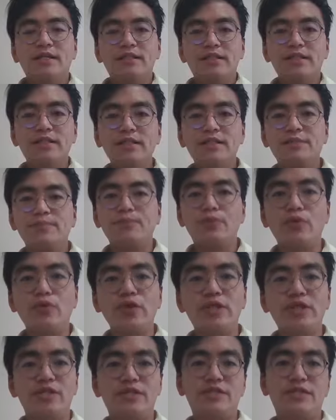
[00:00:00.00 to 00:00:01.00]
Next
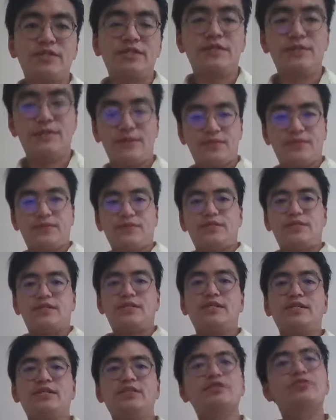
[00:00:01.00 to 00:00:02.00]
point,
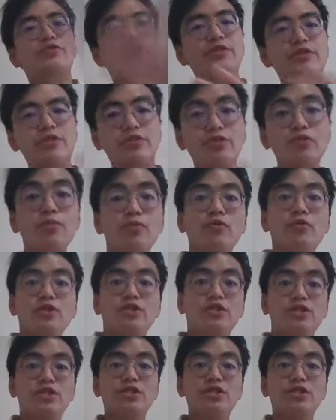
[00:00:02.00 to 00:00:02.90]
the traditional points,